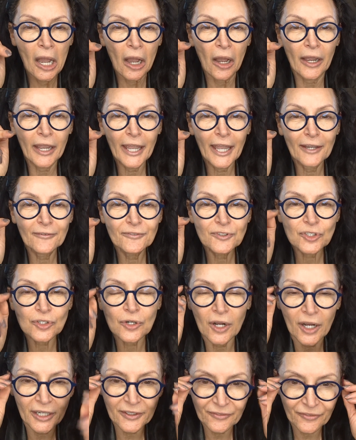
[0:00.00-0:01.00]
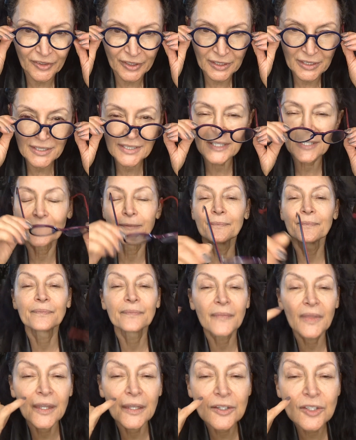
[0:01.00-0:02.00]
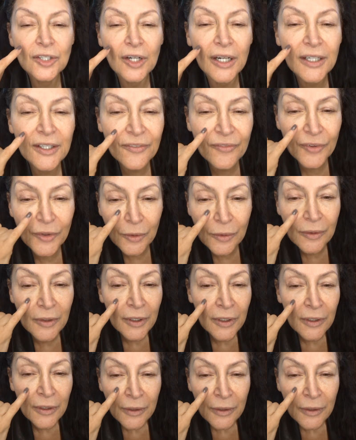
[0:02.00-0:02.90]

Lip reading: I have tried fillers, tried to feel